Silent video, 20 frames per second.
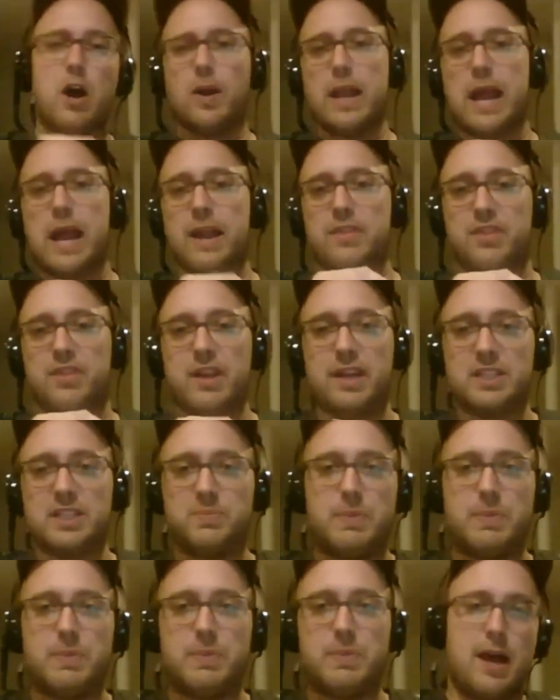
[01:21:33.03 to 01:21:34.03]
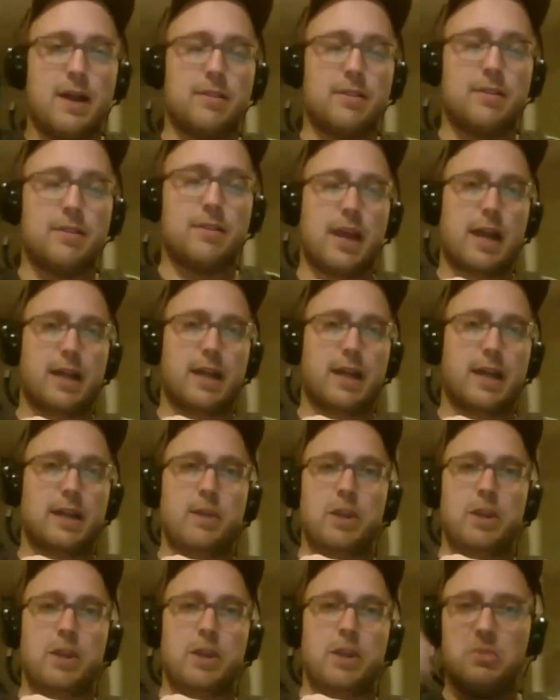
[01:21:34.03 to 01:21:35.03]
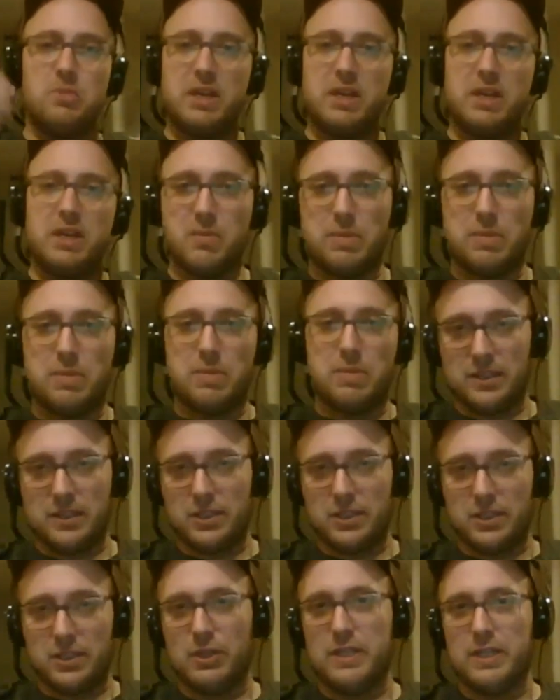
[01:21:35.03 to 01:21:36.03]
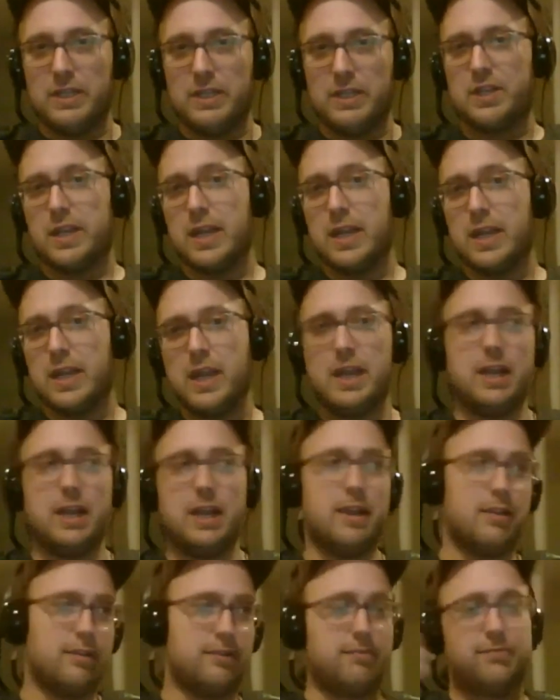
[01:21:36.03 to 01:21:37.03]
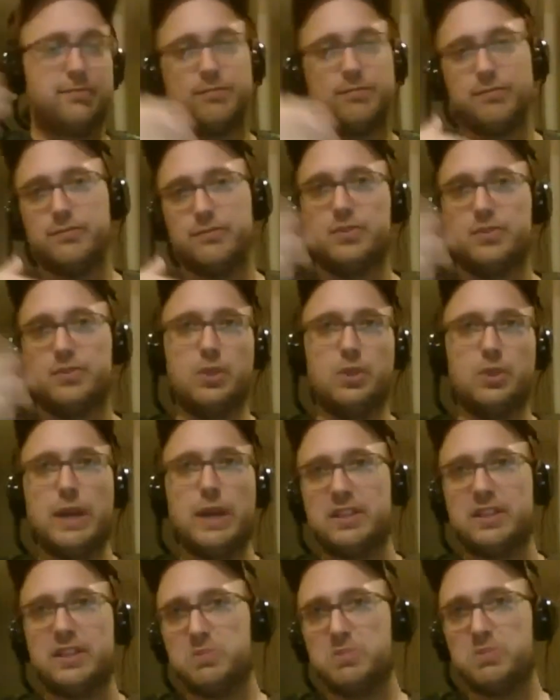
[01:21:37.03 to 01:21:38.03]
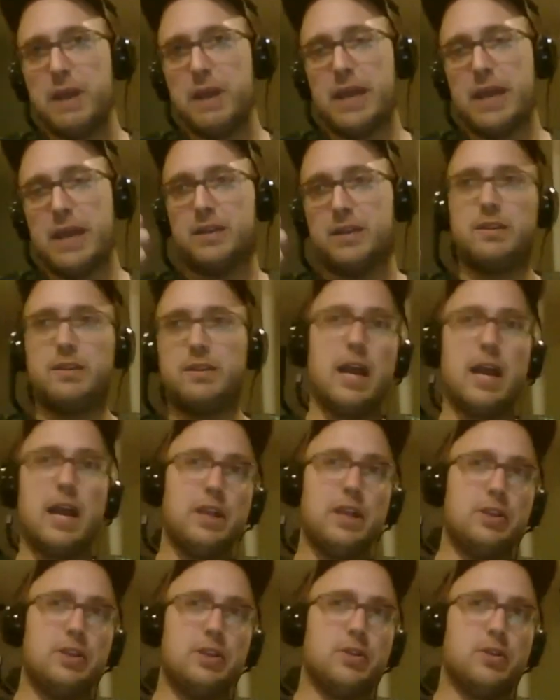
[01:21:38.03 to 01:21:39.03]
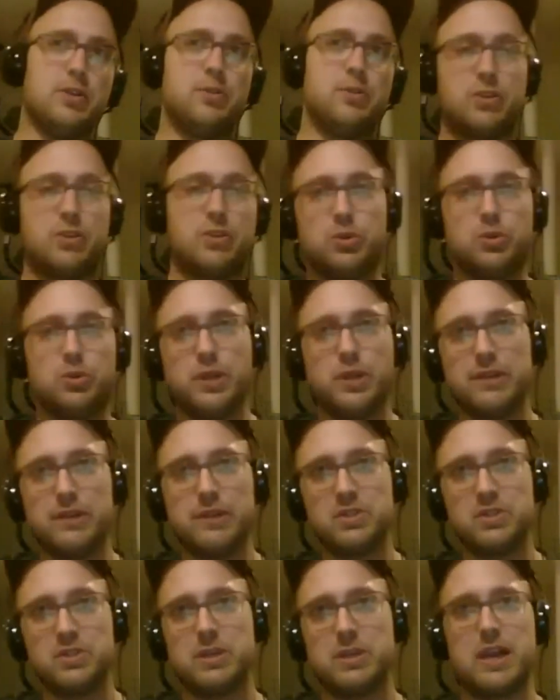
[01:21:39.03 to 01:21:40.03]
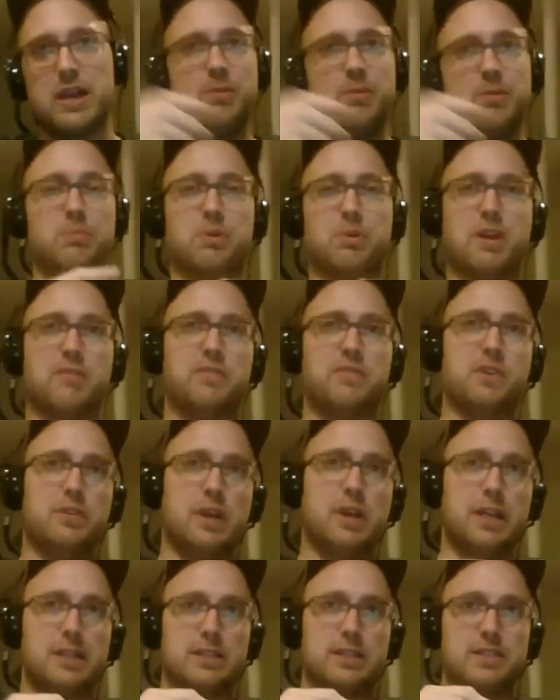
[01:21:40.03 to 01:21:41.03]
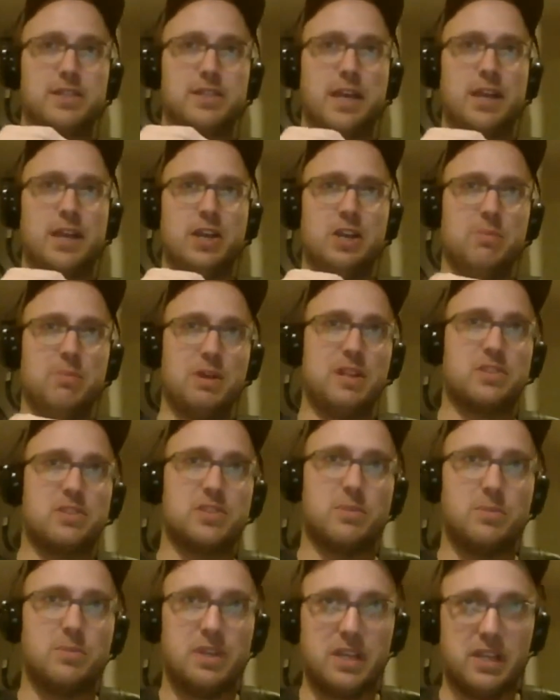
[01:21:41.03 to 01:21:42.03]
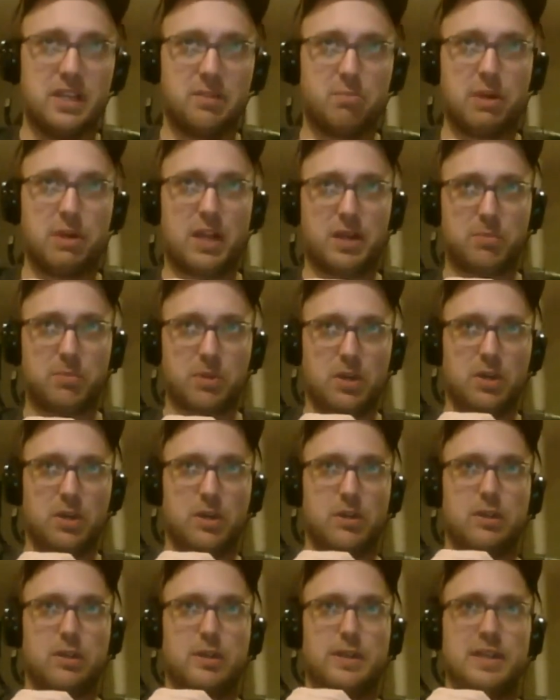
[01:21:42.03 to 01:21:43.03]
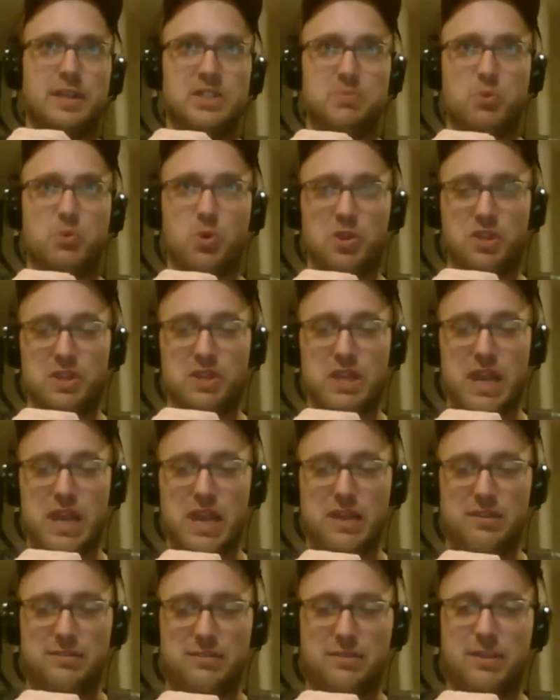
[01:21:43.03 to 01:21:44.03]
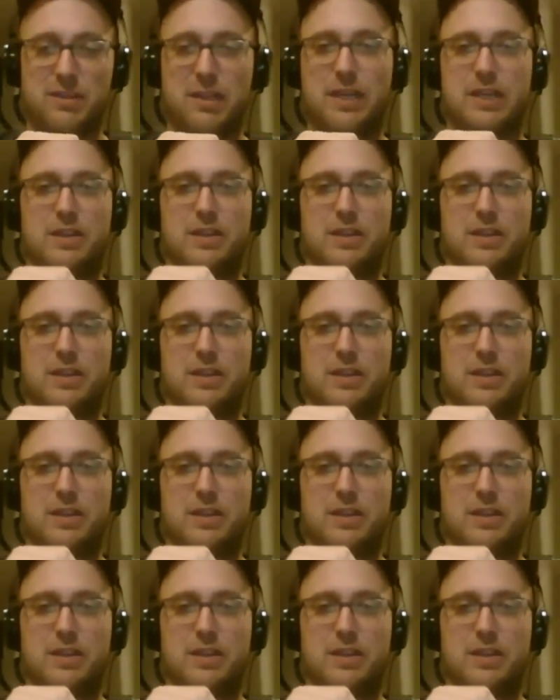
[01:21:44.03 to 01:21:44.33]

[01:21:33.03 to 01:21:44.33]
and I think it's beyond that. I mean, you could meet anybody on the street and say, hey, do you like this band? Yeah, I do. Cool, you have something in common. But I feel like the second you meet somebody in paintball, it's more than that. Like,